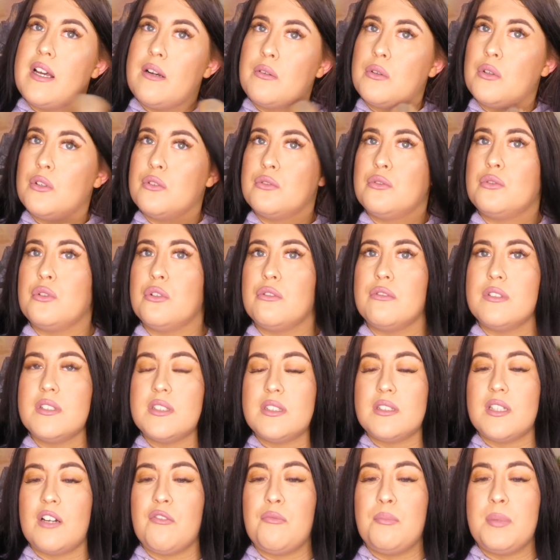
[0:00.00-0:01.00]
out contour and
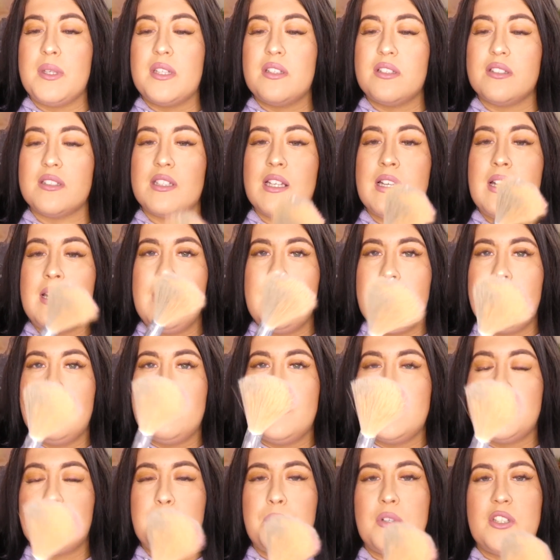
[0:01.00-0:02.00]
stuff, because
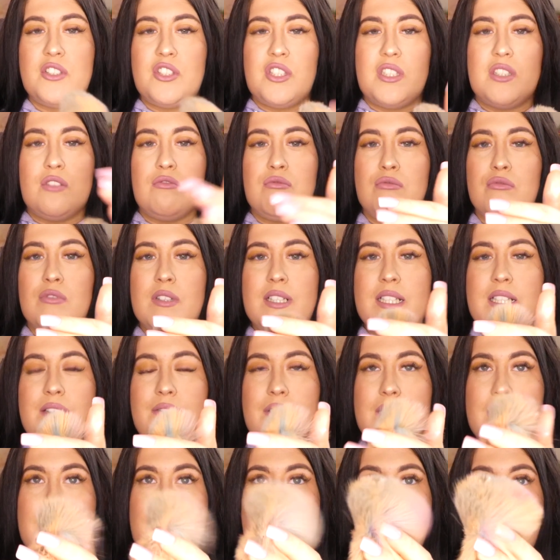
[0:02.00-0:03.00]
this brush is really,
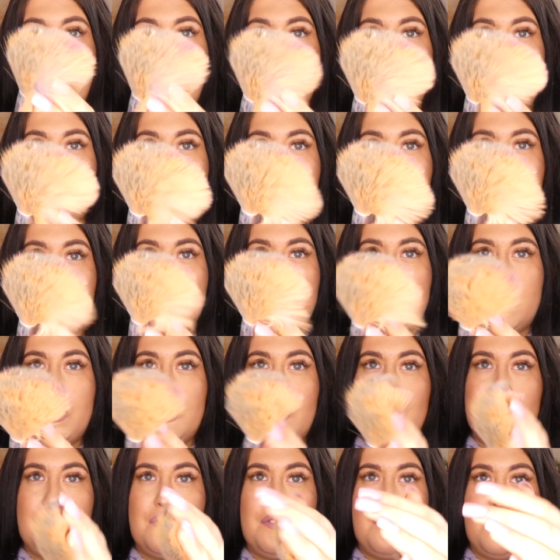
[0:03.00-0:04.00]
really
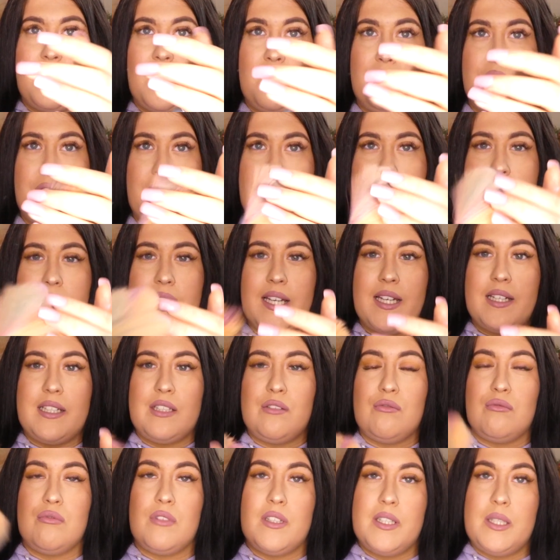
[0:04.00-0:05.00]
flimsy and fluffy, and
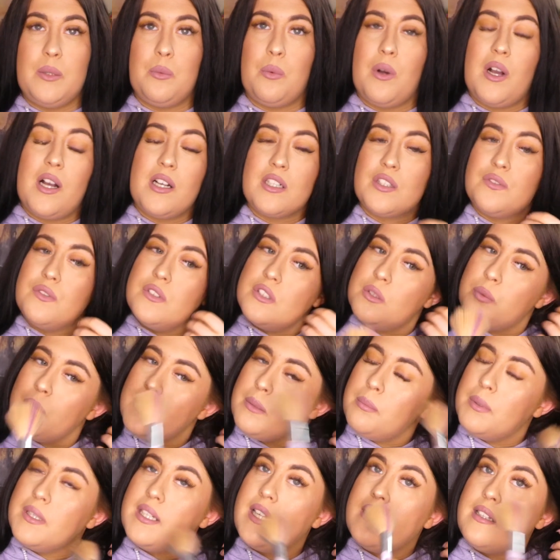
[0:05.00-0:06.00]
it really works for
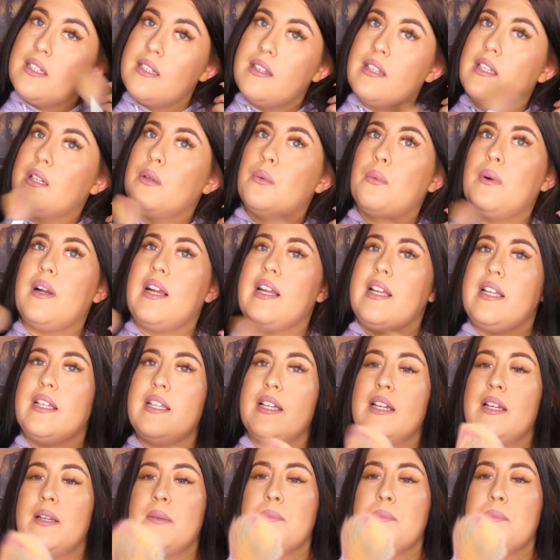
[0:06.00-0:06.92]
sweeping anything away.